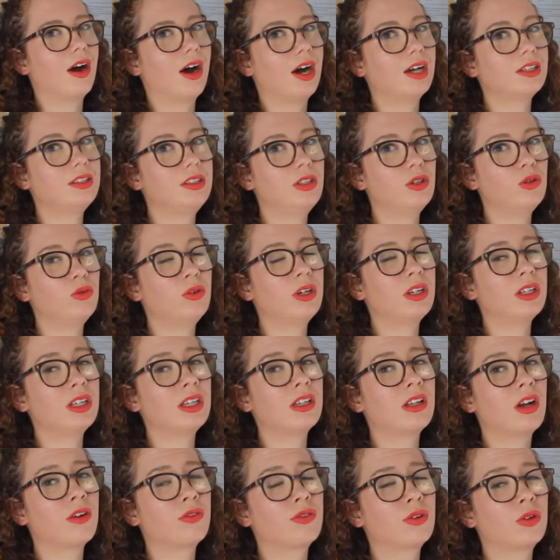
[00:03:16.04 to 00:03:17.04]
I still really
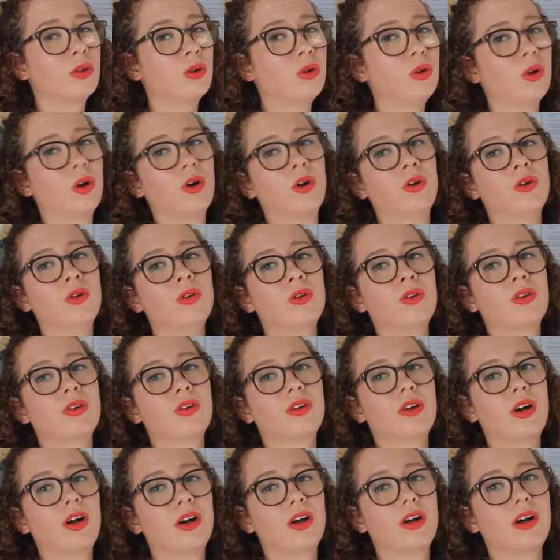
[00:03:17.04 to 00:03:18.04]
love Cluedo.
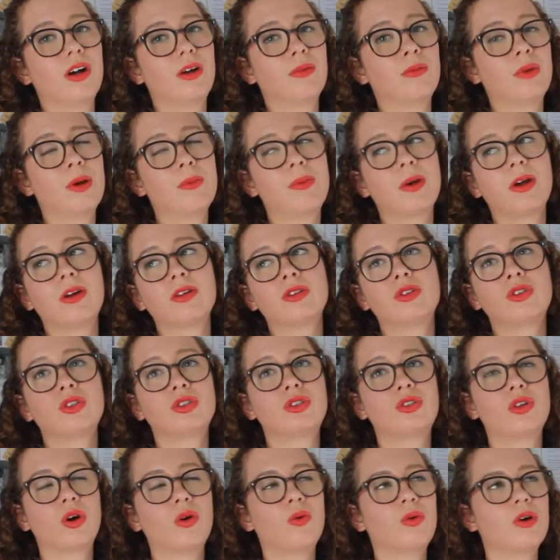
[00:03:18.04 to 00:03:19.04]
My parents
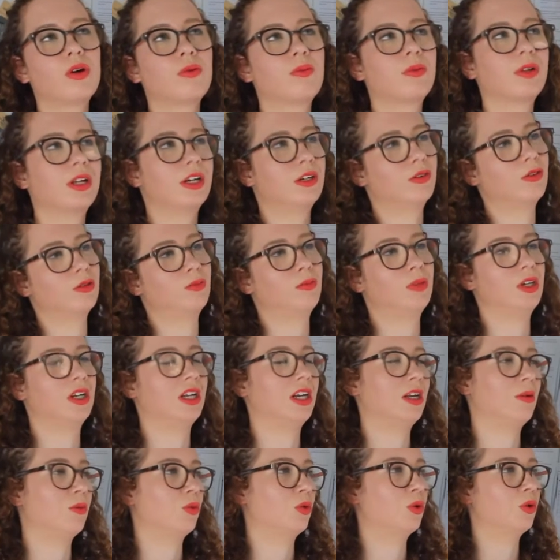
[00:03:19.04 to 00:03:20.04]
just don't want to play it with me
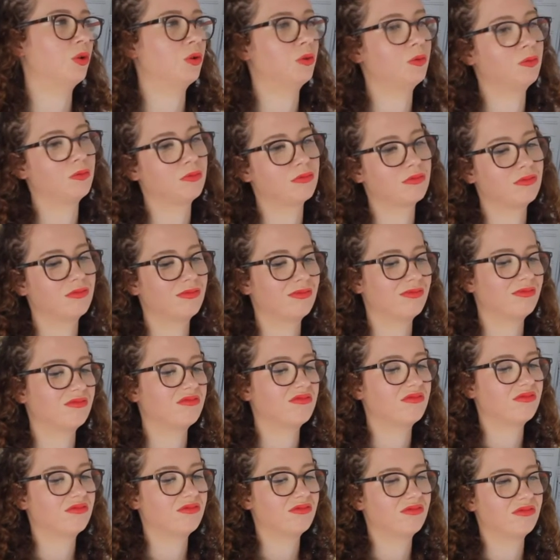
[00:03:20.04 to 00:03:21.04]
anymore.
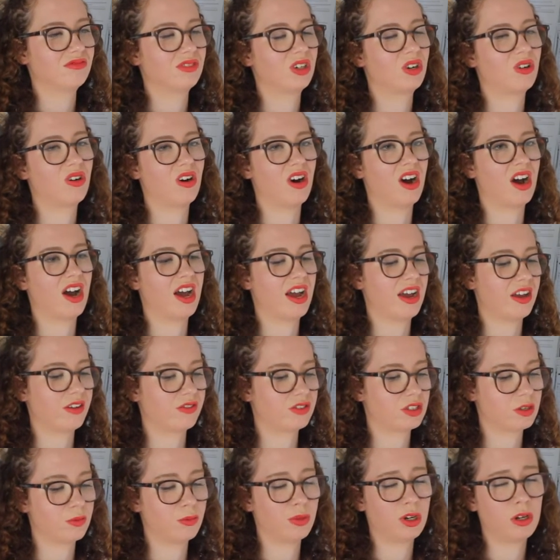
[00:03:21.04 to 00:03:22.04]
Cry. If
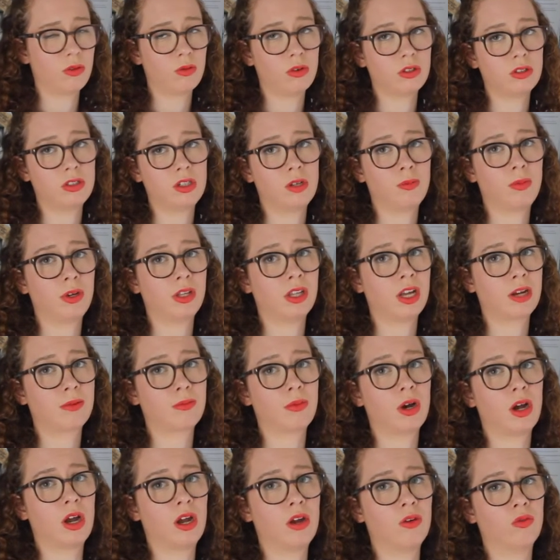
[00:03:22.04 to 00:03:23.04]
somebody wants to be
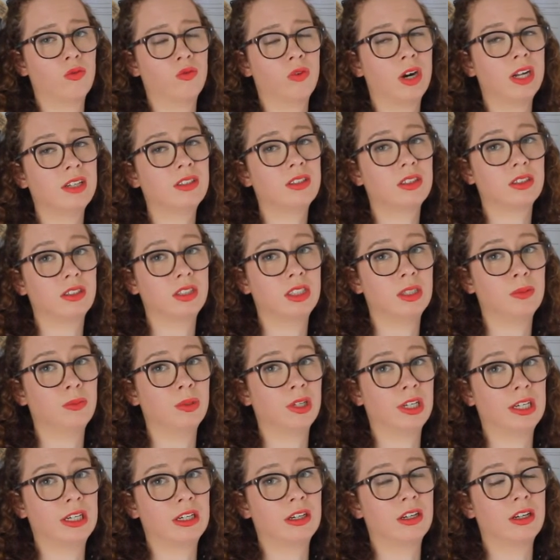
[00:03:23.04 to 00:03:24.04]
my rent a
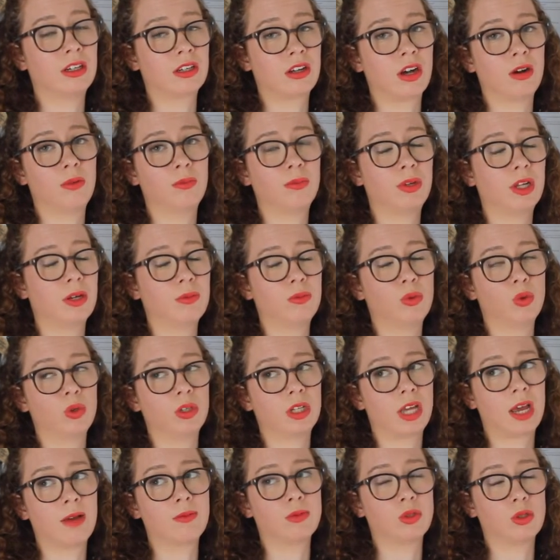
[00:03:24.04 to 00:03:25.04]
sibling and come play
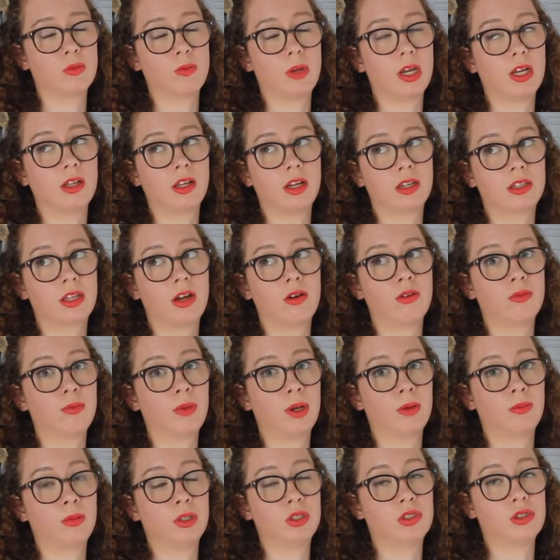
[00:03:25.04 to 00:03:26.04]
board games with me, that would
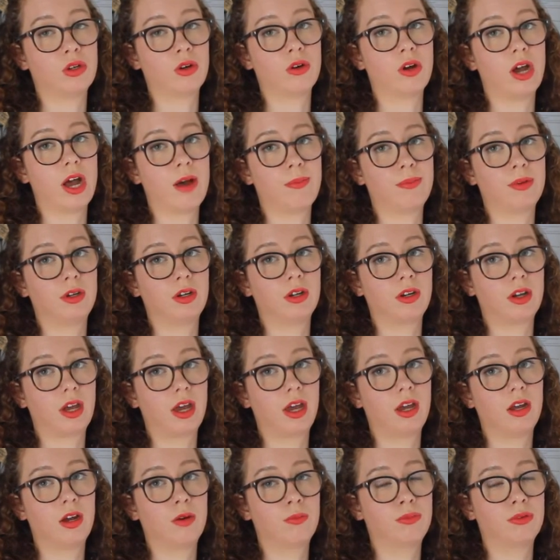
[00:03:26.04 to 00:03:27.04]
make me so happy,
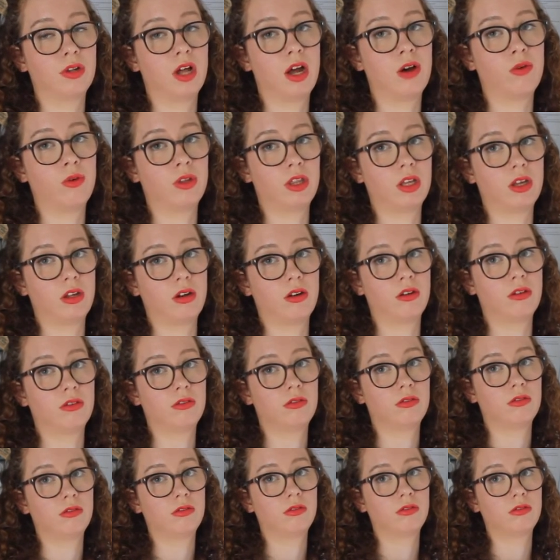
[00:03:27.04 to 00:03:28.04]
okay? Apply within.
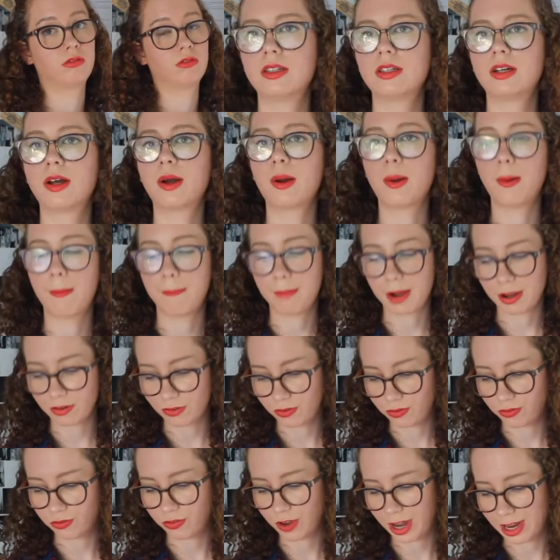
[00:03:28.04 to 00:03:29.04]
My
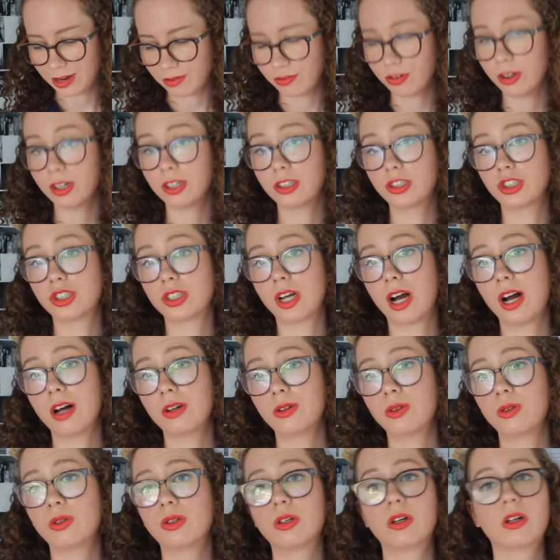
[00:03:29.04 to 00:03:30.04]
favorite
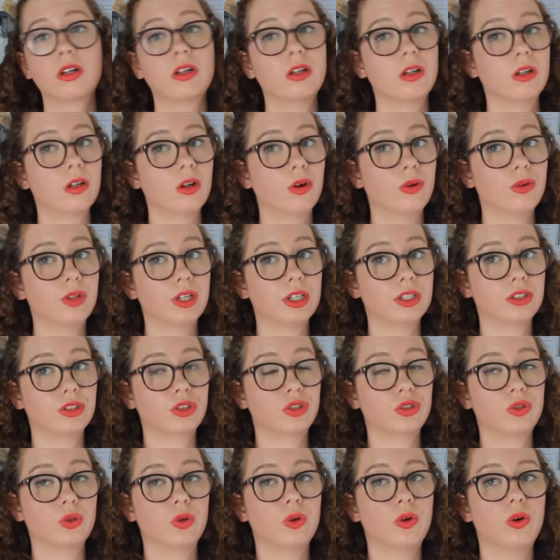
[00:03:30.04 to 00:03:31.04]
childhood clothing
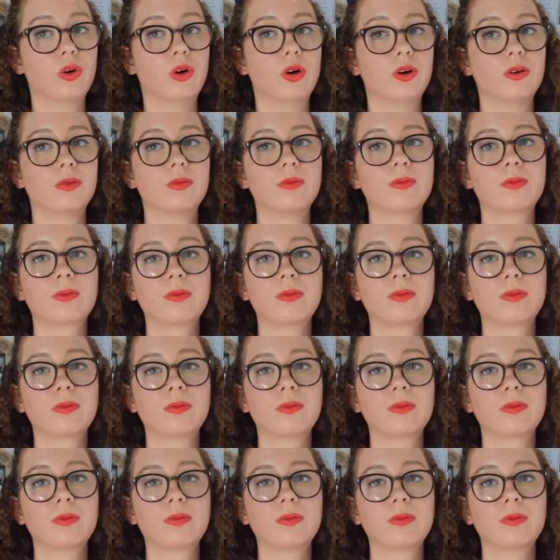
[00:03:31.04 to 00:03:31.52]
store.